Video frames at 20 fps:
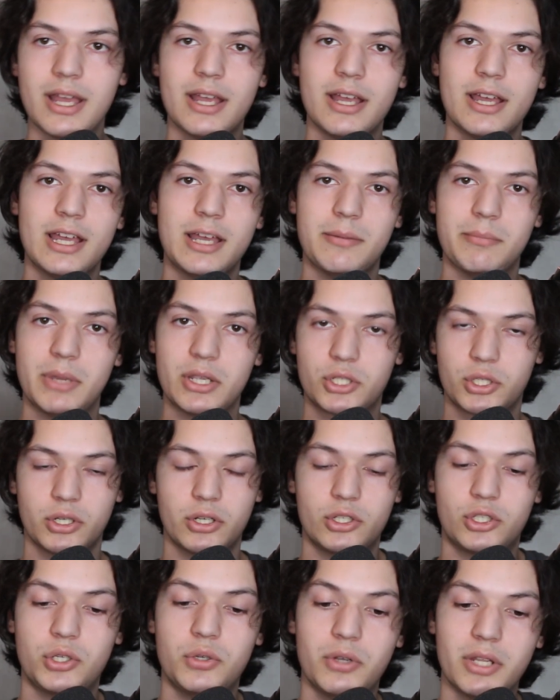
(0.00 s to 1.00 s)
Make sure to
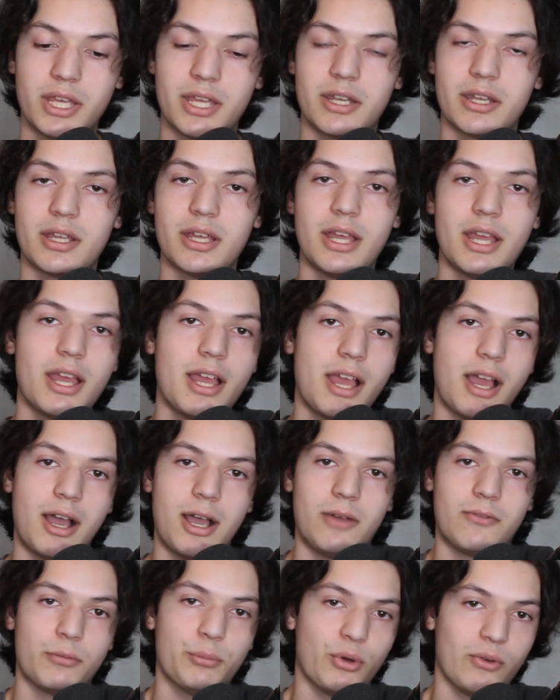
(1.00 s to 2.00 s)
tune in
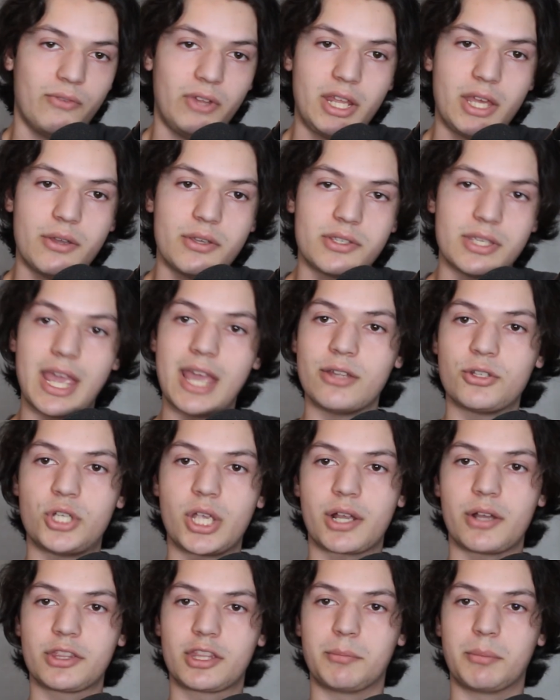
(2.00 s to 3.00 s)
for more videos, and check
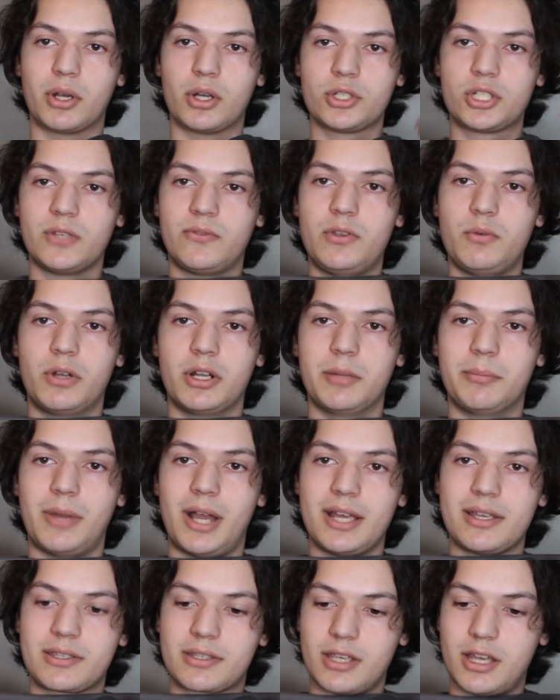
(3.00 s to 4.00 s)
out the merch if you want to buy
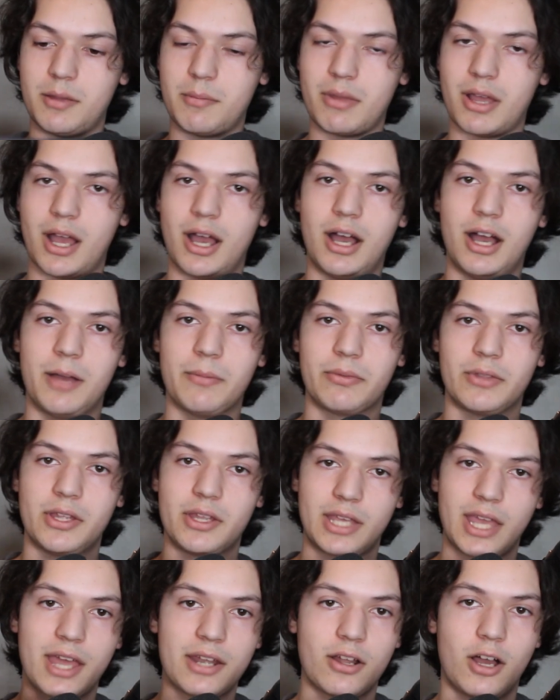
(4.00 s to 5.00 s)
some.
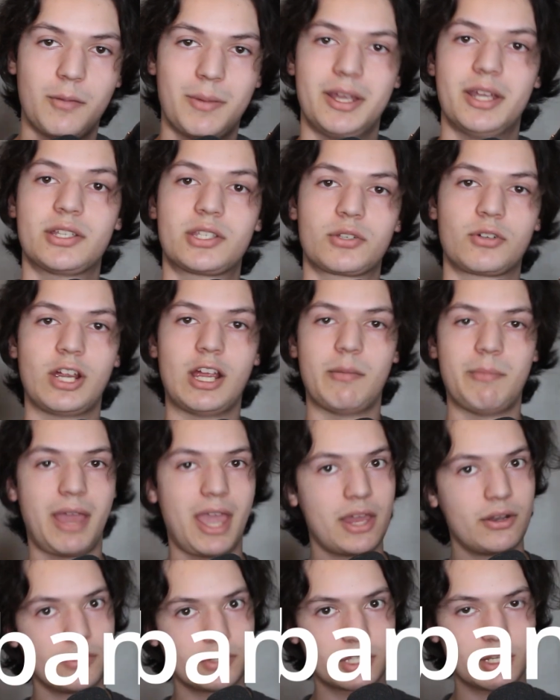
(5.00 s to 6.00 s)
Again, on my Instagram
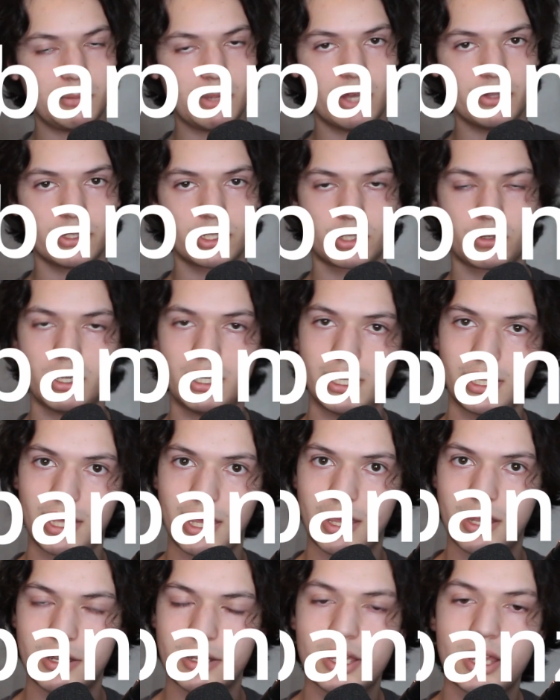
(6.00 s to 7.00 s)
handle is going to be on the screen
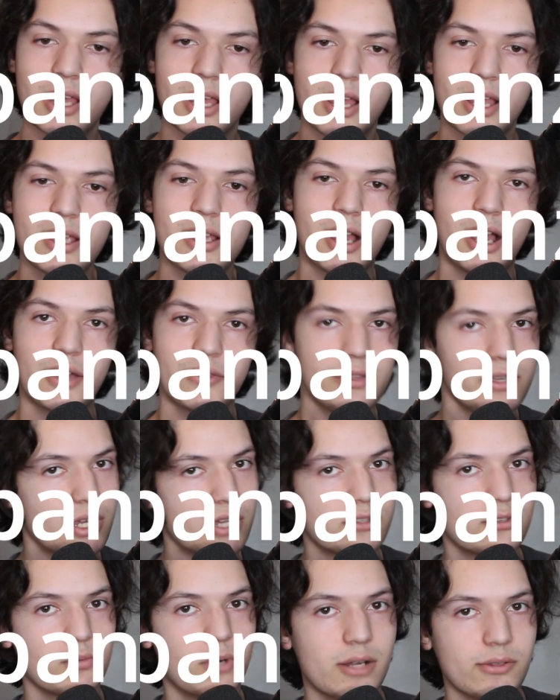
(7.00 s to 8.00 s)
again. Thank you guys
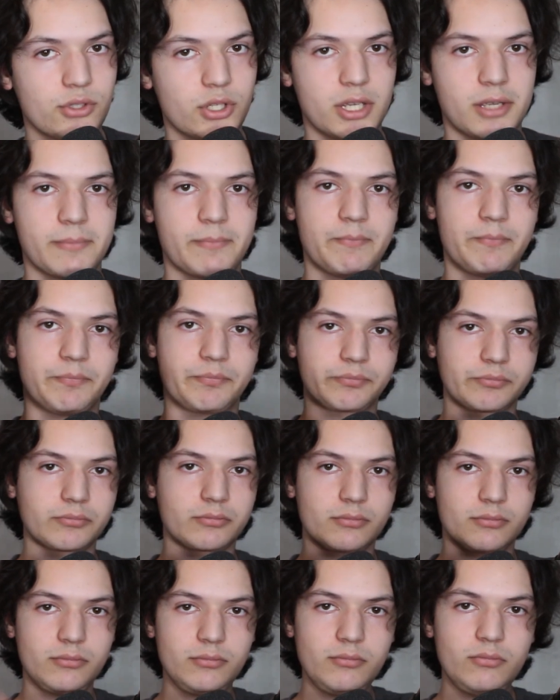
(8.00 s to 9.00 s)
for watching.
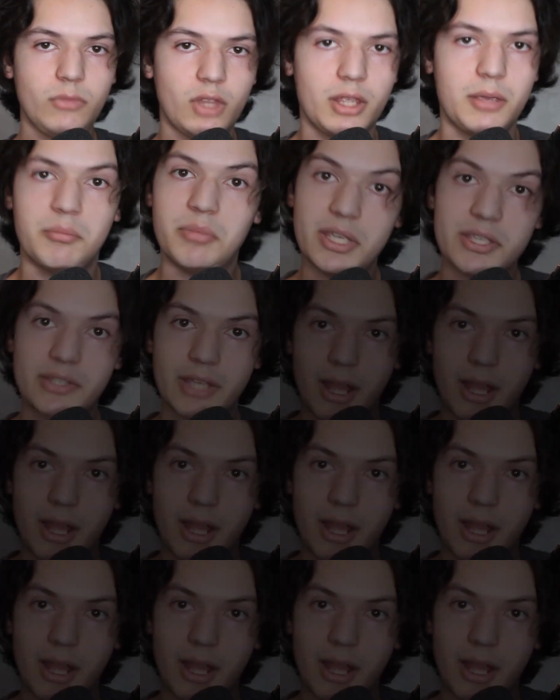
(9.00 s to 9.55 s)
Peace out.